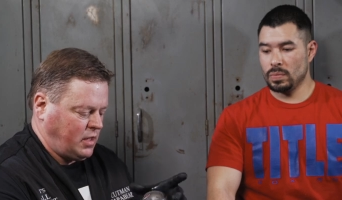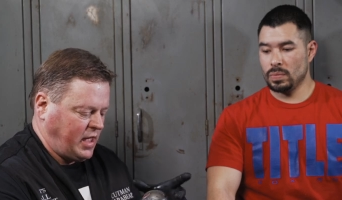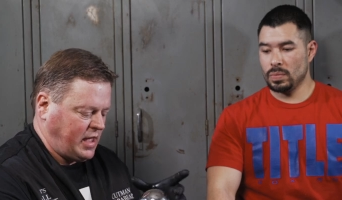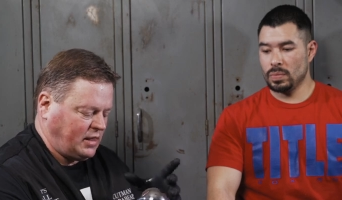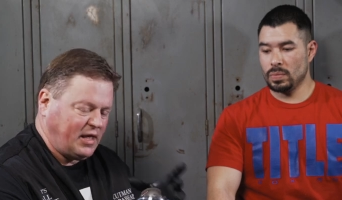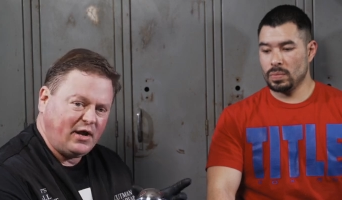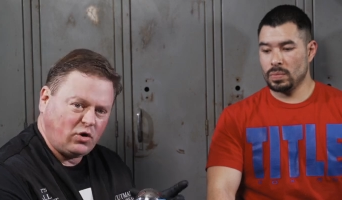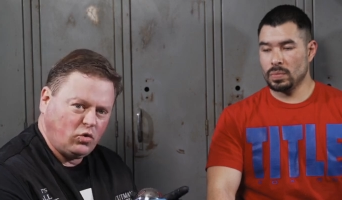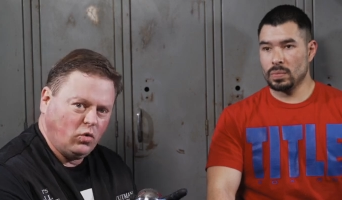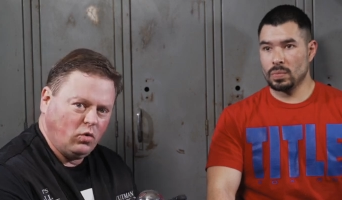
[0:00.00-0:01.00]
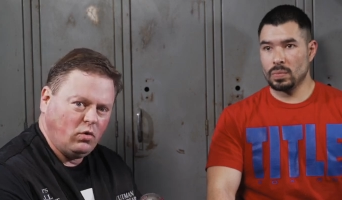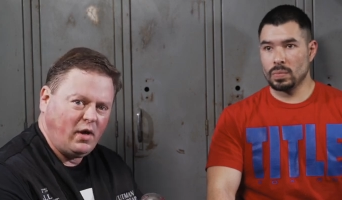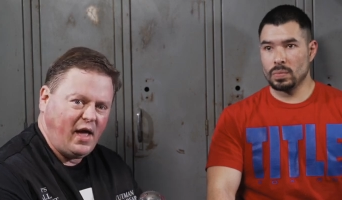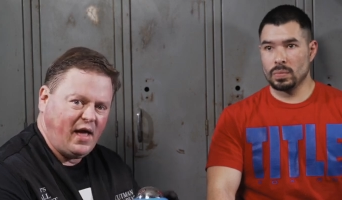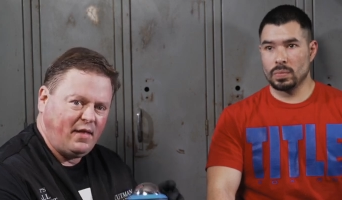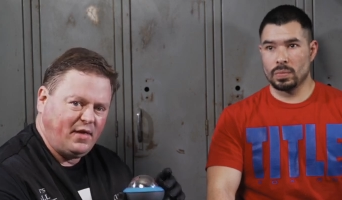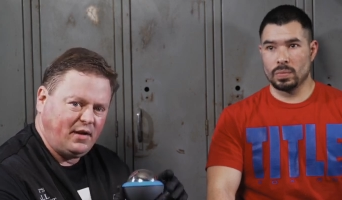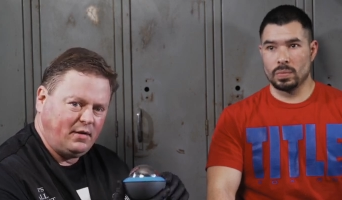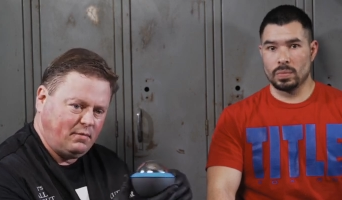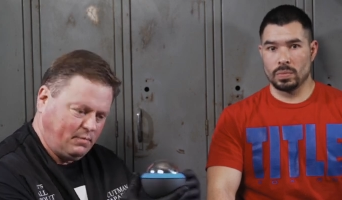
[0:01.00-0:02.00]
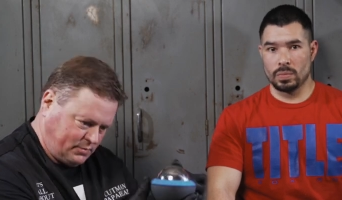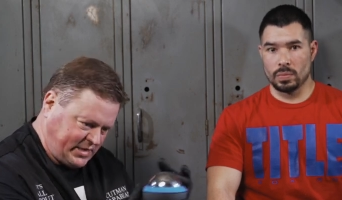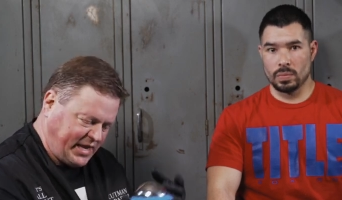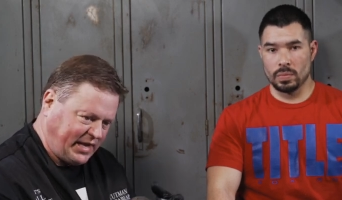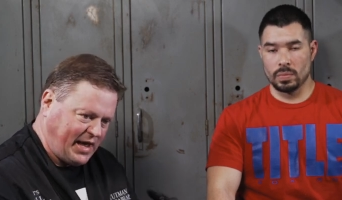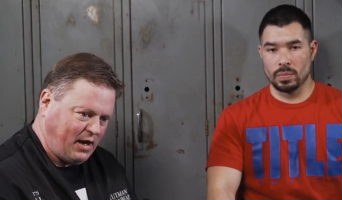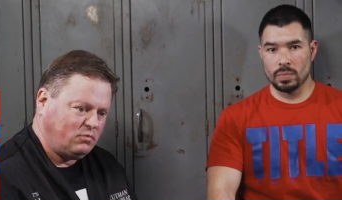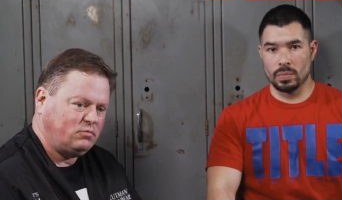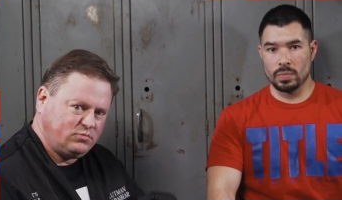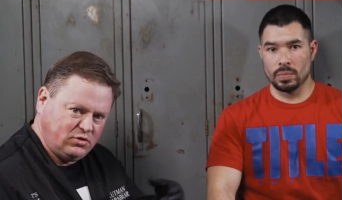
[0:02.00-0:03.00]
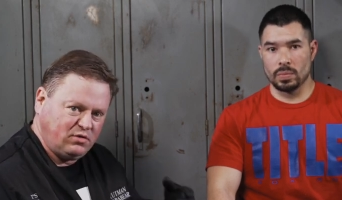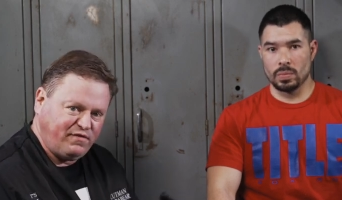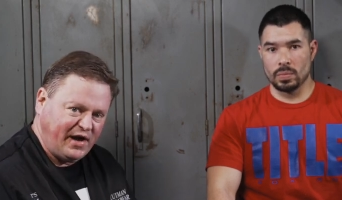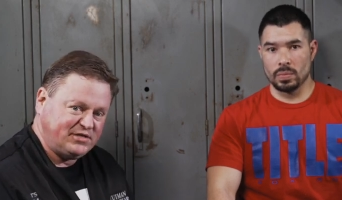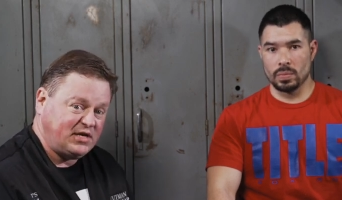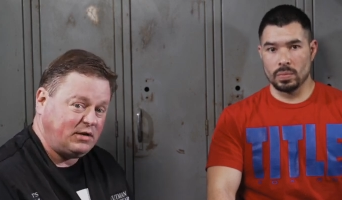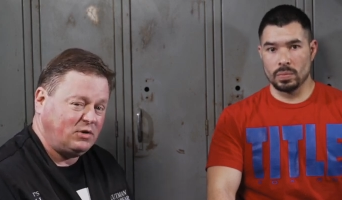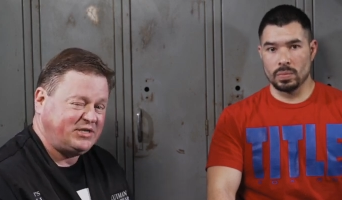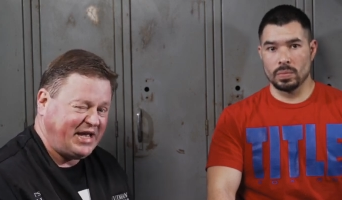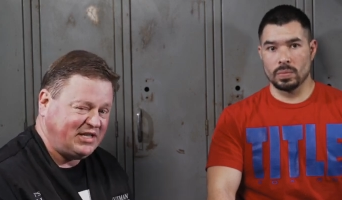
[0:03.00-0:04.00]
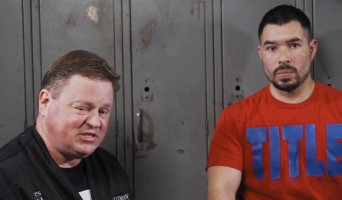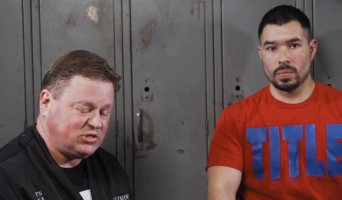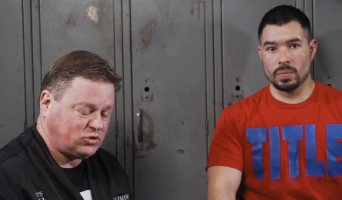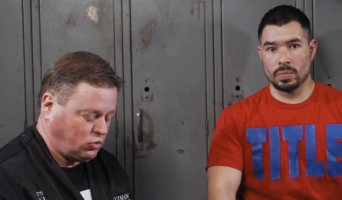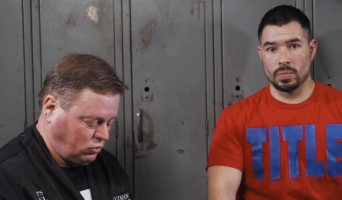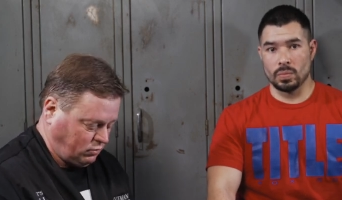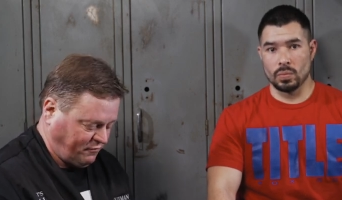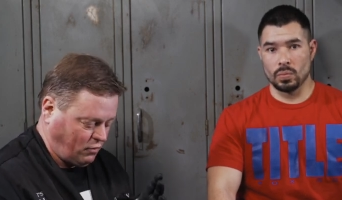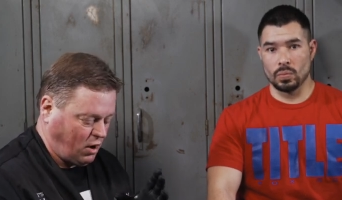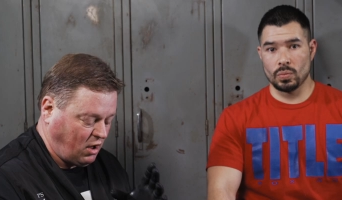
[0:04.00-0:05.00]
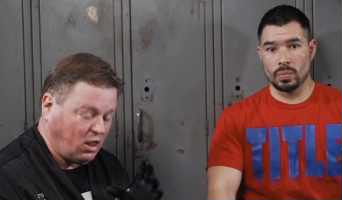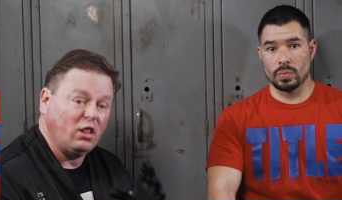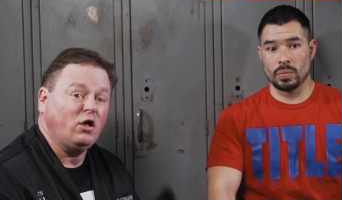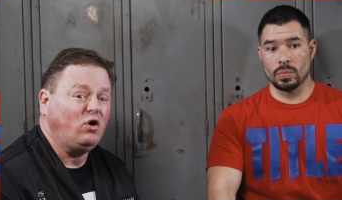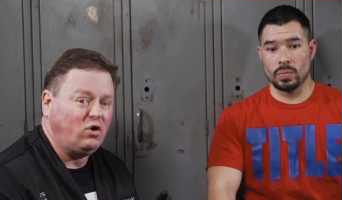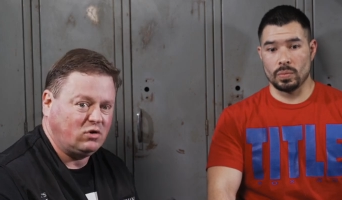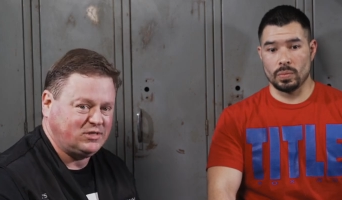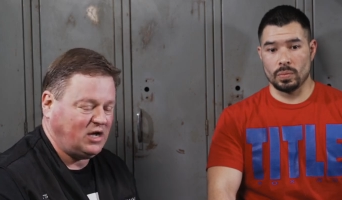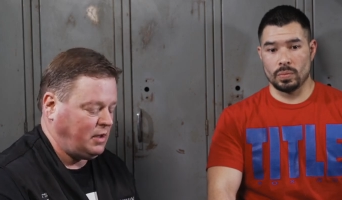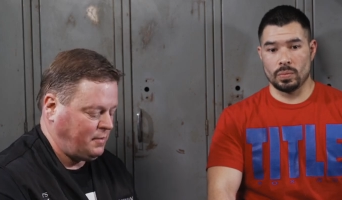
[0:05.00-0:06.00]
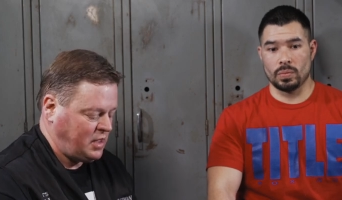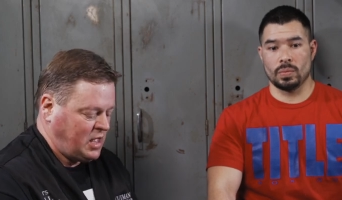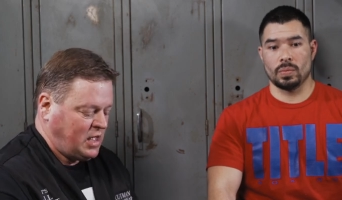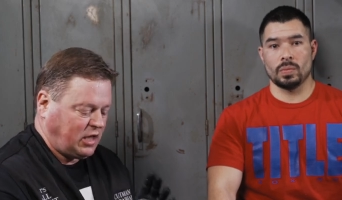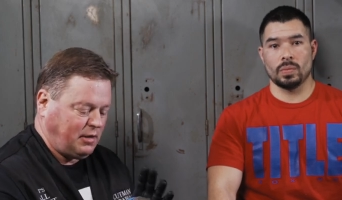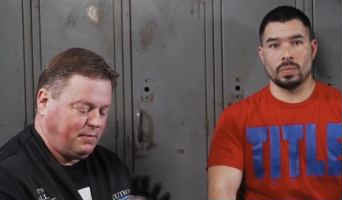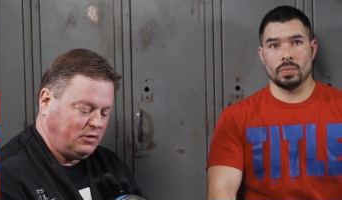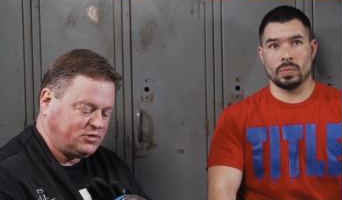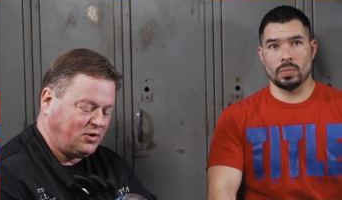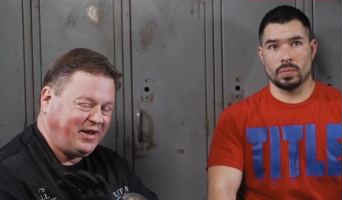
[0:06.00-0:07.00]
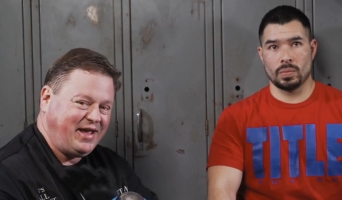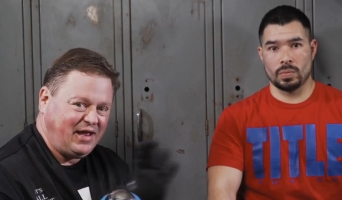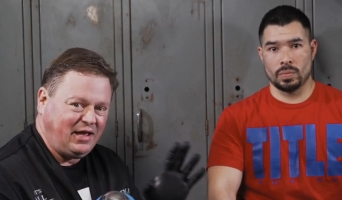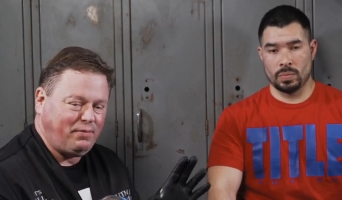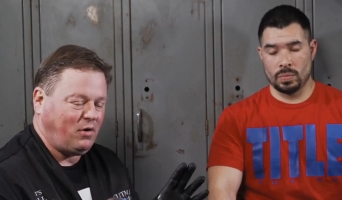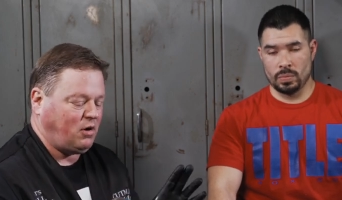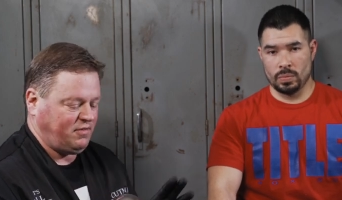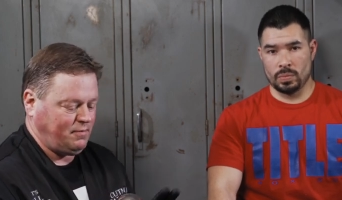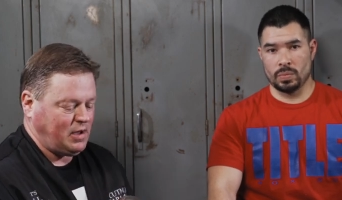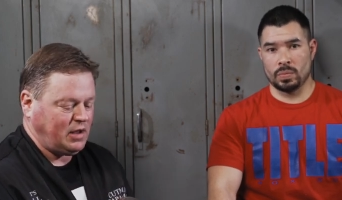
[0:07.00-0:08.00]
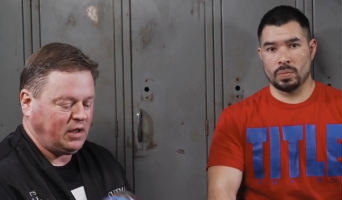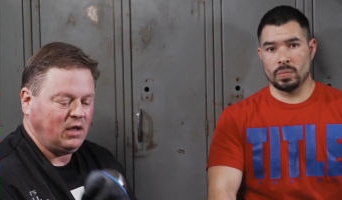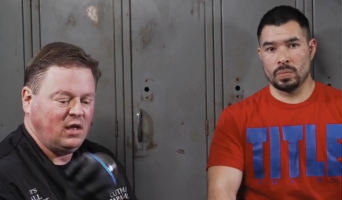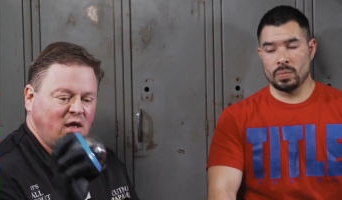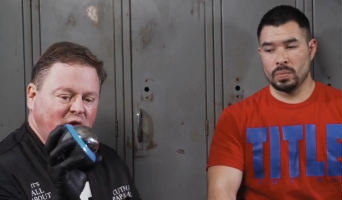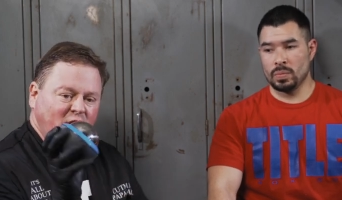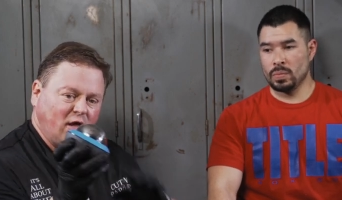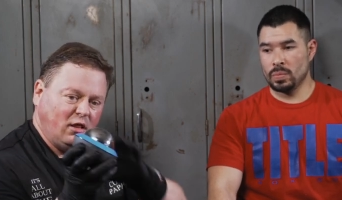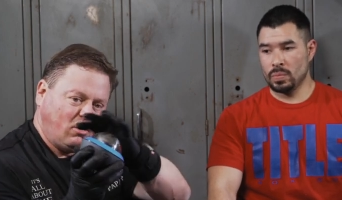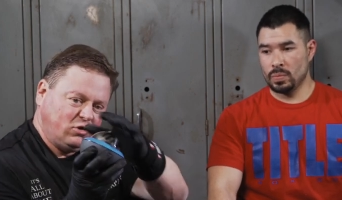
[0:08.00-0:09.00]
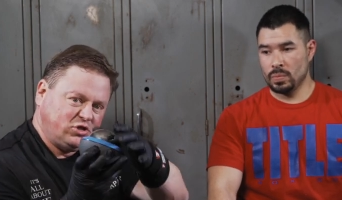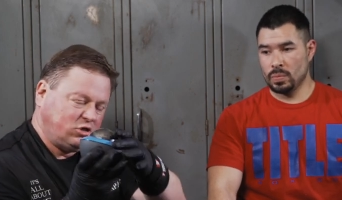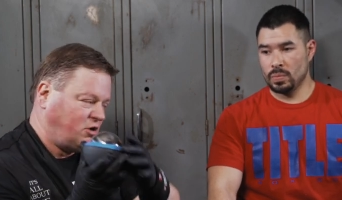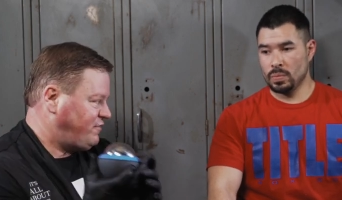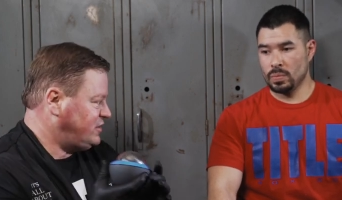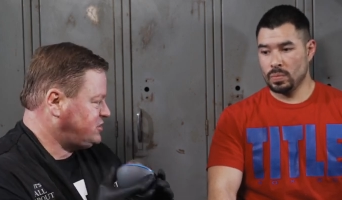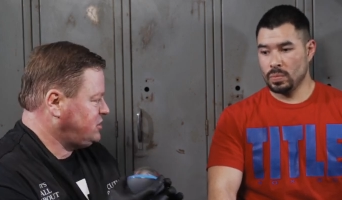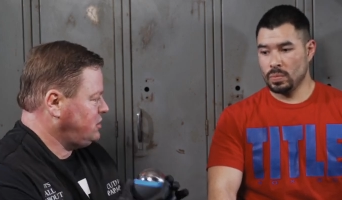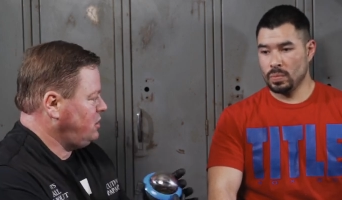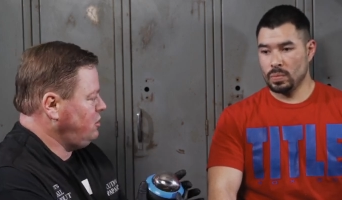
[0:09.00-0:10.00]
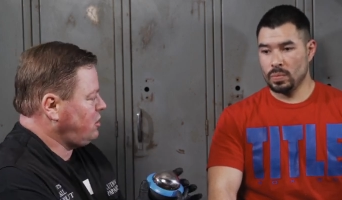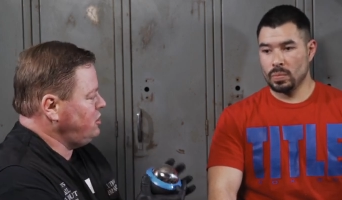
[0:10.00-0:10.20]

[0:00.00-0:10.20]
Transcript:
Speaker 1: and let it cool, and then take it out to the fights, and it retains its cool for a long time. Can be used on any part of the body. A large surface, you